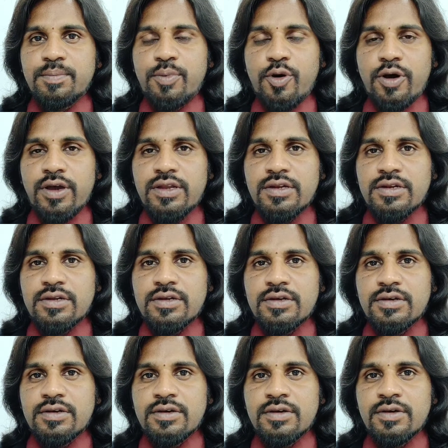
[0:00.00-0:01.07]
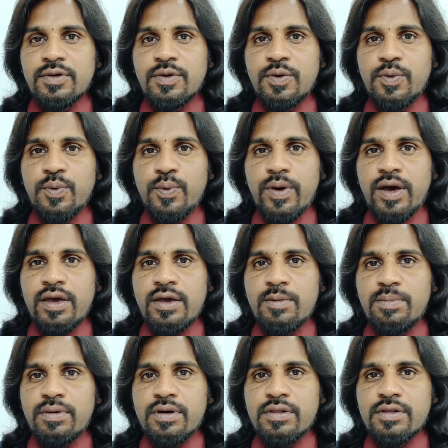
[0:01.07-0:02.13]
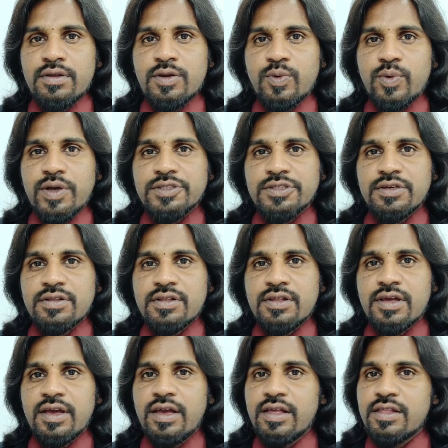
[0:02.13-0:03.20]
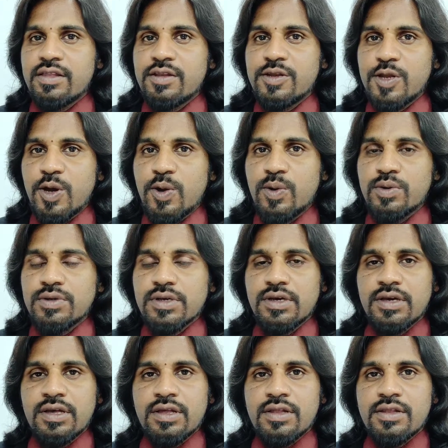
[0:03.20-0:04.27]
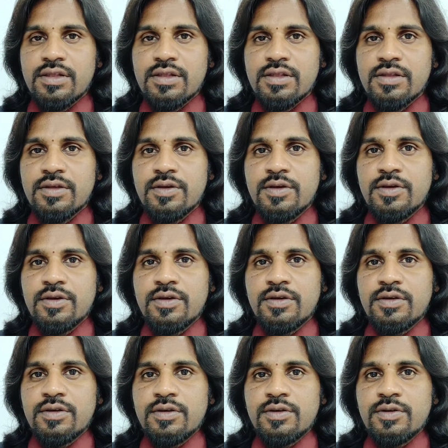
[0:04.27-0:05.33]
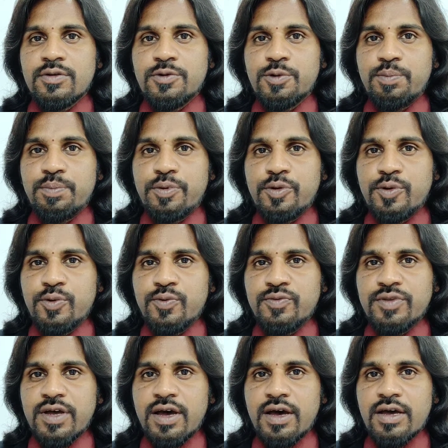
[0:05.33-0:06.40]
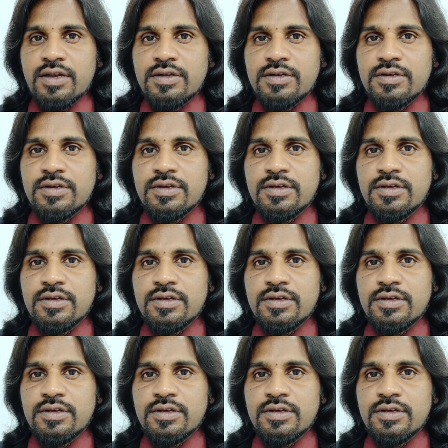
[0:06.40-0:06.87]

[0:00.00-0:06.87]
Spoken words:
point why a person questions his doubt is to prove that